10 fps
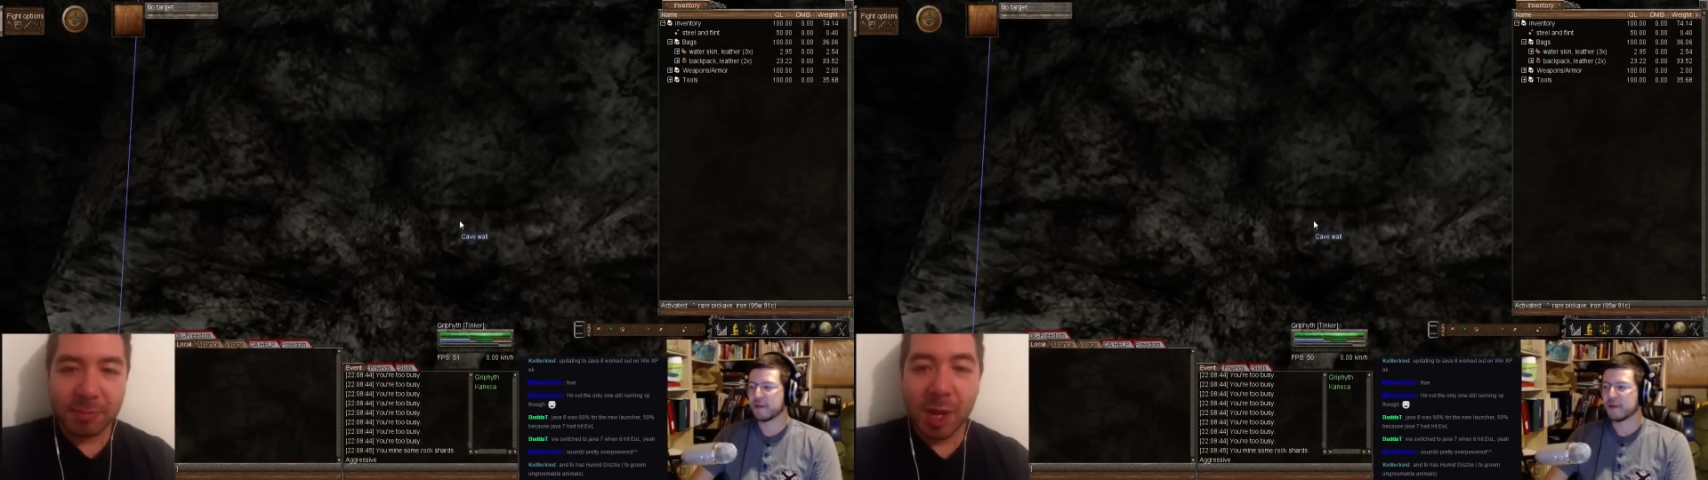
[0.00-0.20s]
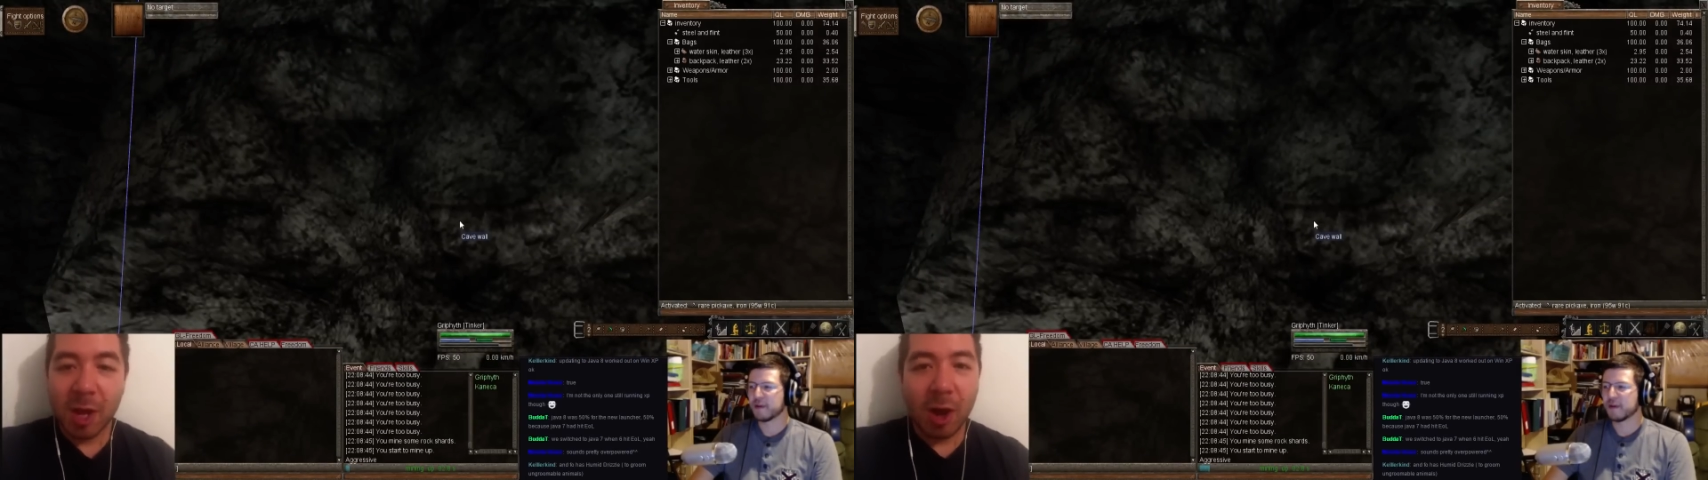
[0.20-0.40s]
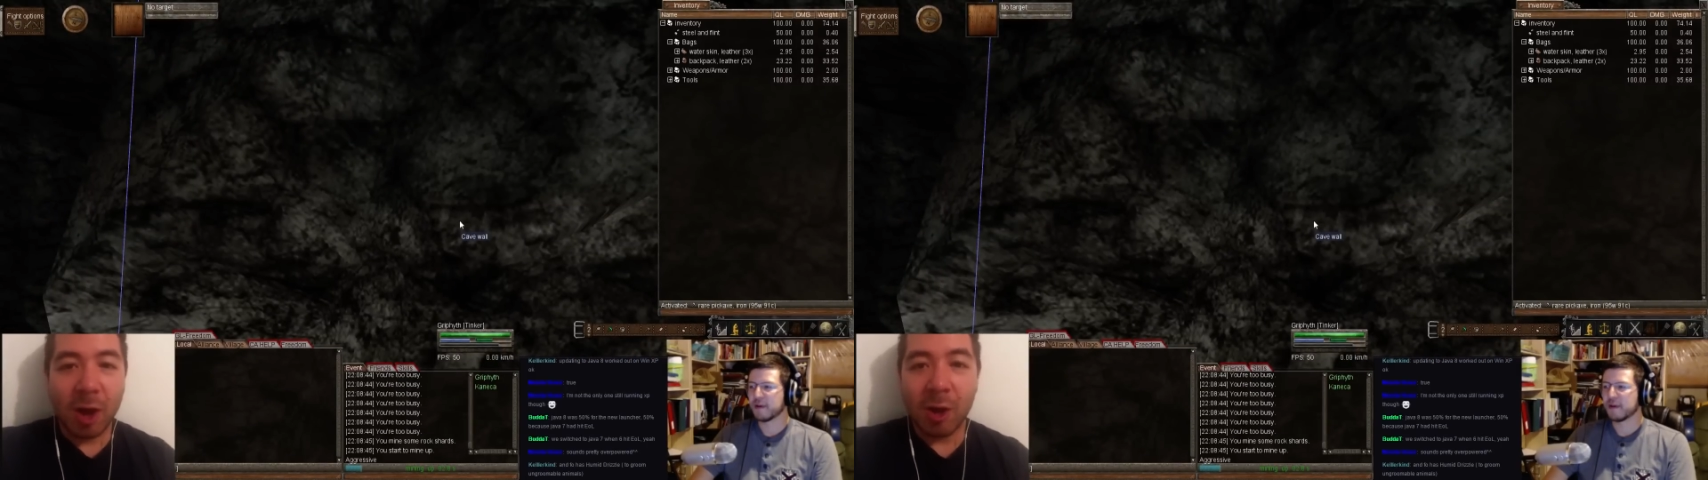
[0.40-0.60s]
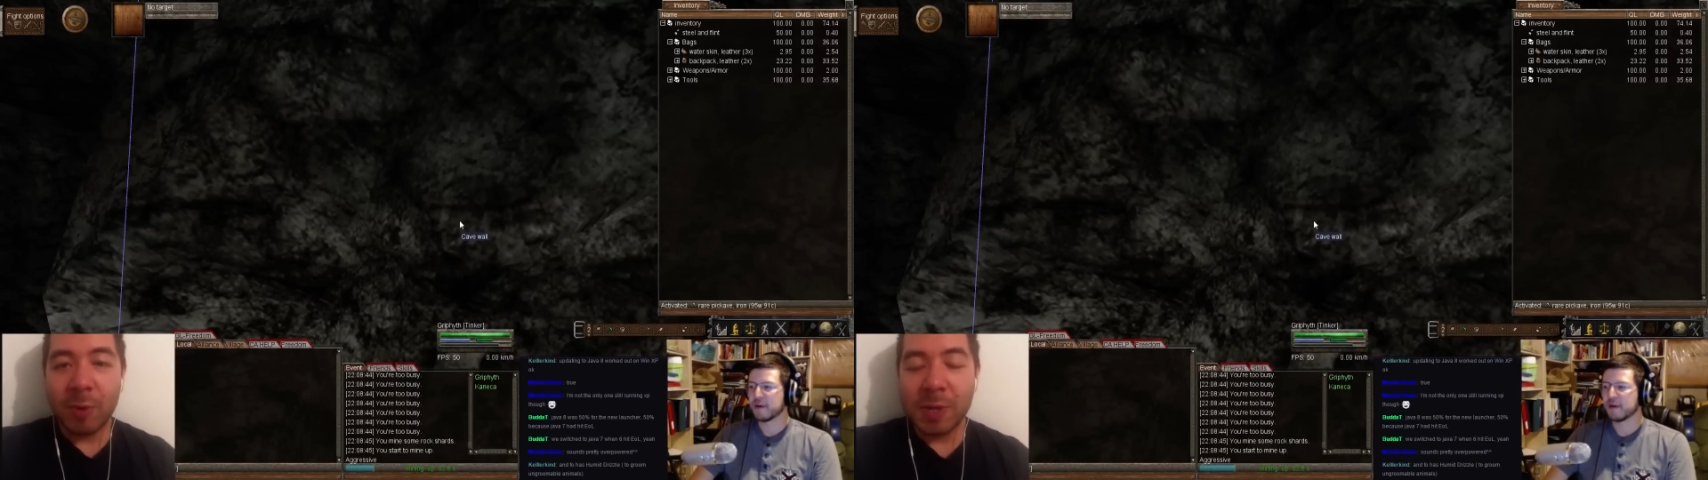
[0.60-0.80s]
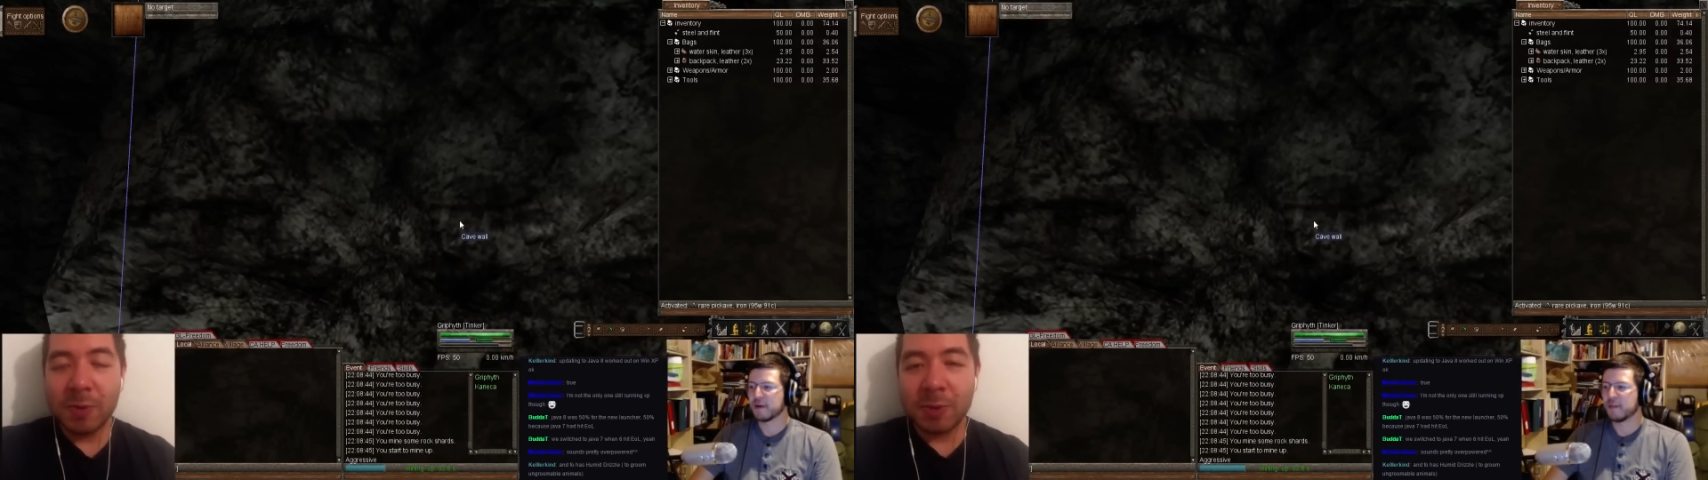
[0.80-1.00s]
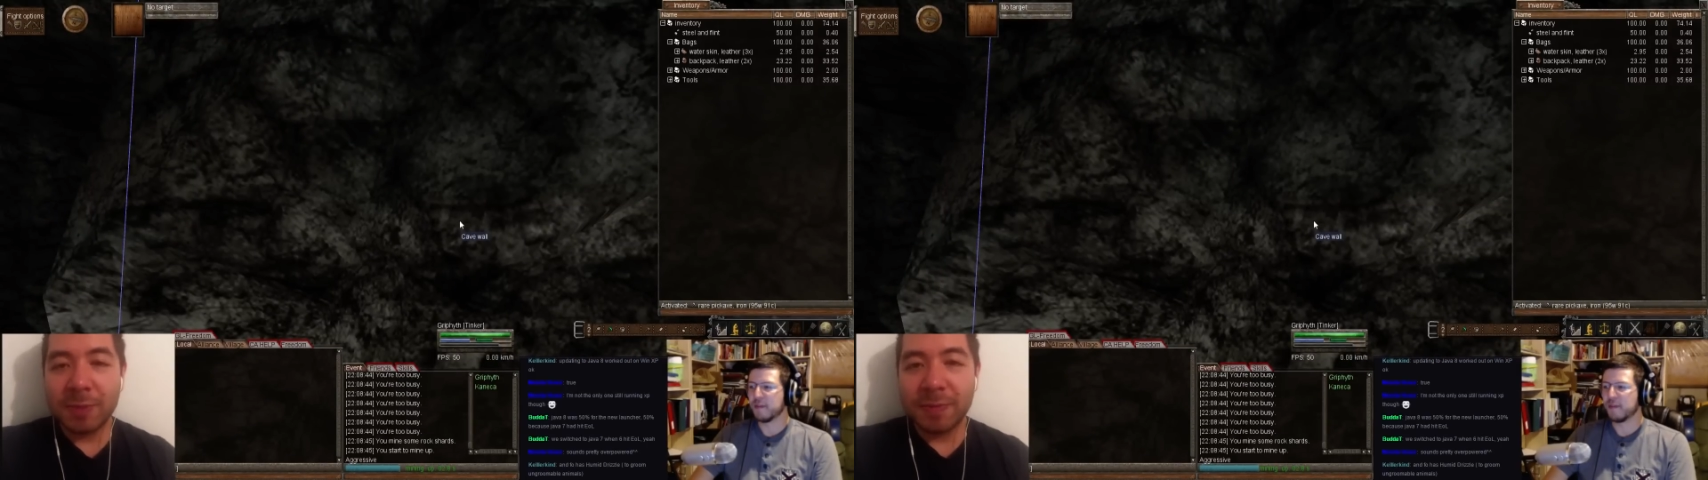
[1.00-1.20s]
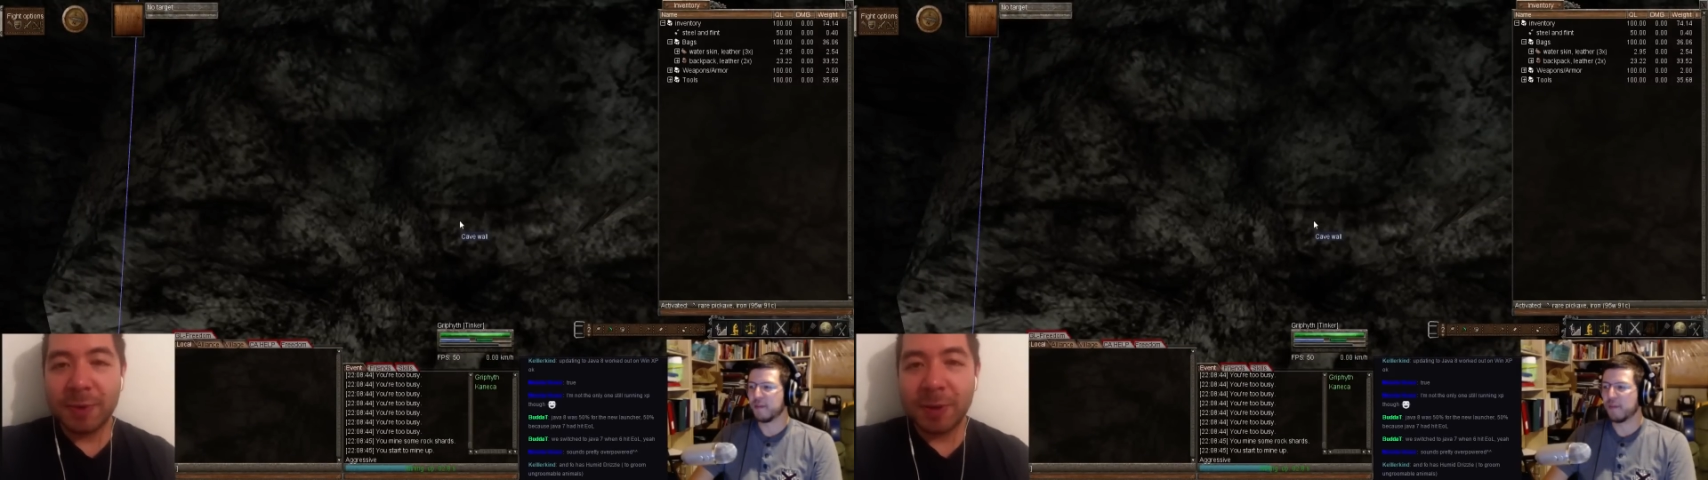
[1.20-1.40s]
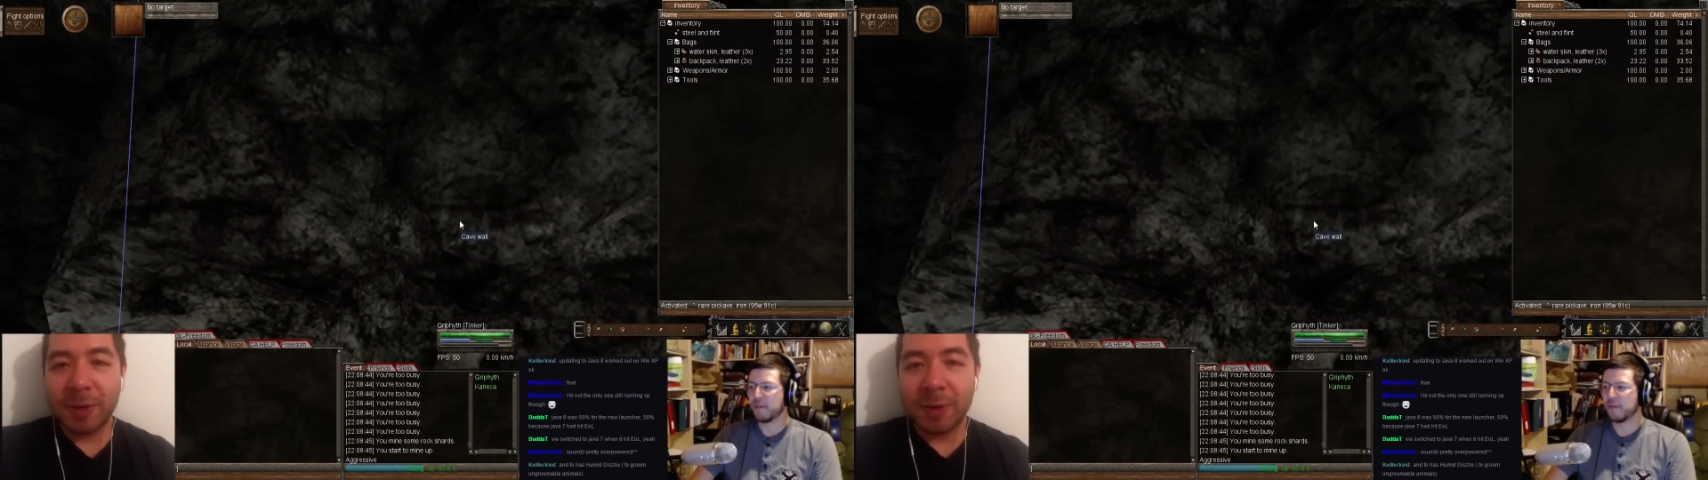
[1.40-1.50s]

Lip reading: All we used it for,